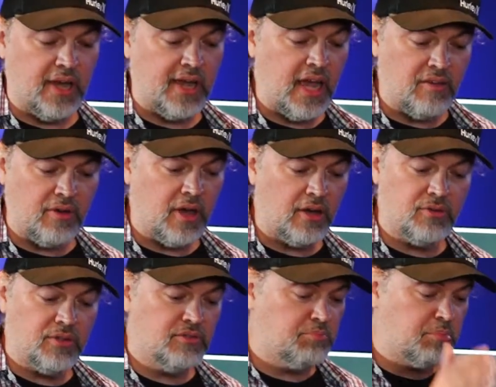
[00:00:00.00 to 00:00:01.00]
I have
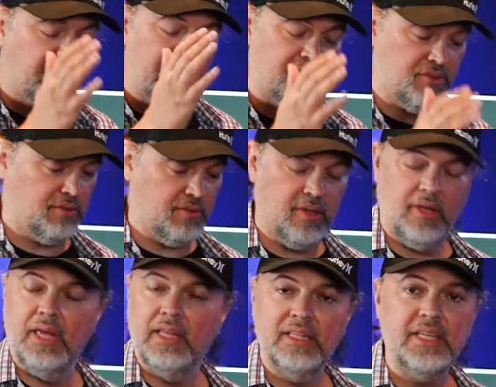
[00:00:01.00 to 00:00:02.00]
100 plus
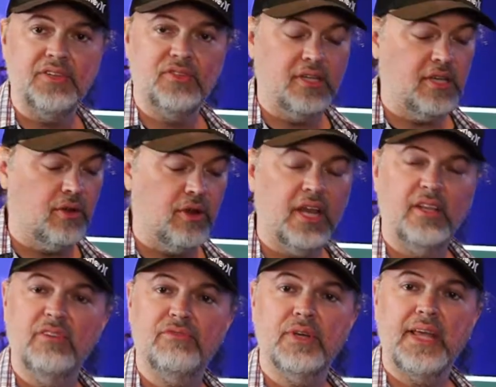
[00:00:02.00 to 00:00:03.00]
at least in here, and
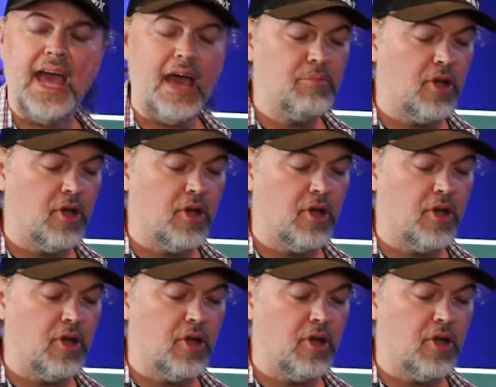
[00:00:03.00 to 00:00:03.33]
different cab